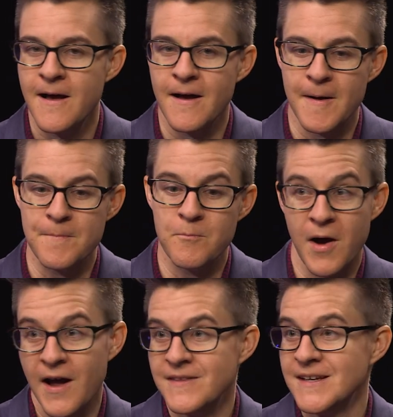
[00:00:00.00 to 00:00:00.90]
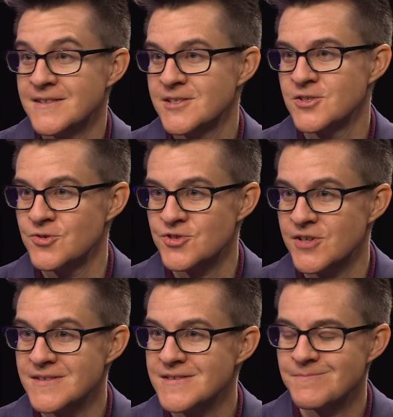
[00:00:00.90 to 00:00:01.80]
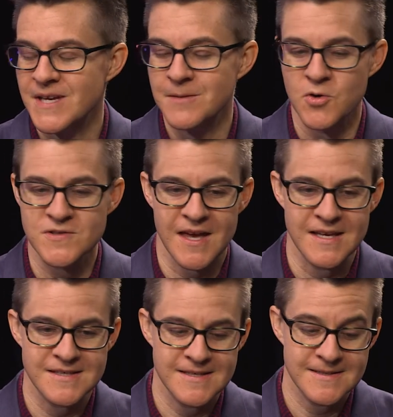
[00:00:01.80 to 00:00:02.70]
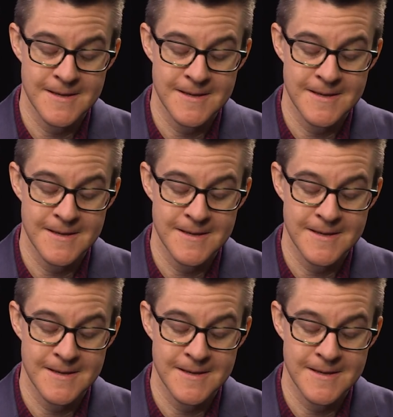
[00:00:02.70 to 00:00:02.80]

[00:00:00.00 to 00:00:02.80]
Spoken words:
by the institutions in most cases.